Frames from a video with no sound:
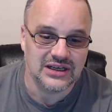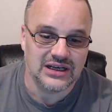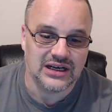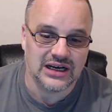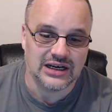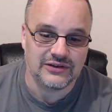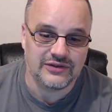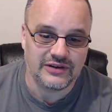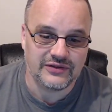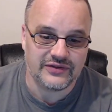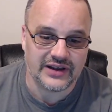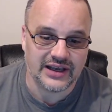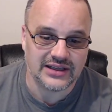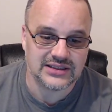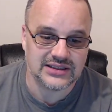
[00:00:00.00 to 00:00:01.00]
Uh, fun
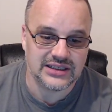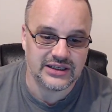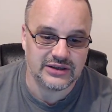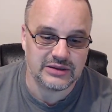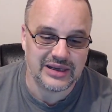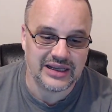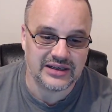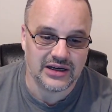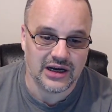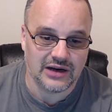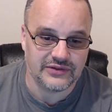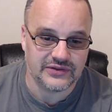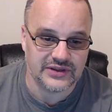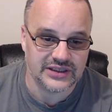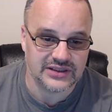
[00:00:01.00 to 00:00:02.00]
fact, he only made half
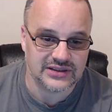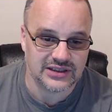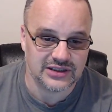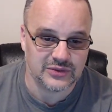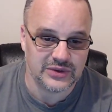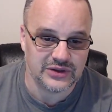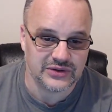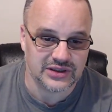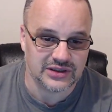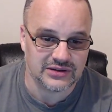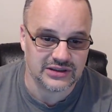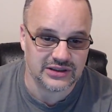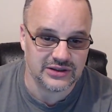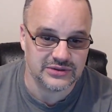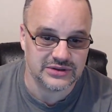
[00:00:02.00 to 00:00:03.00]
of this, and the wheels aren't
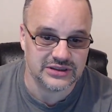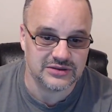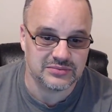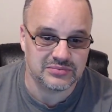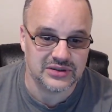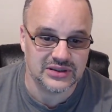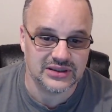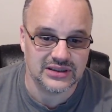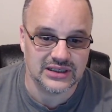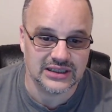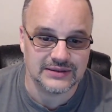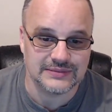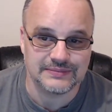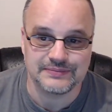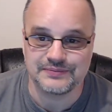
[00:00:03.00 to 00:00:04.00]
included, but
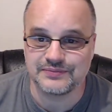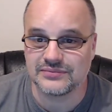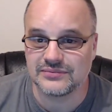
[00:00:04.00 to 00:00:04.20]
um,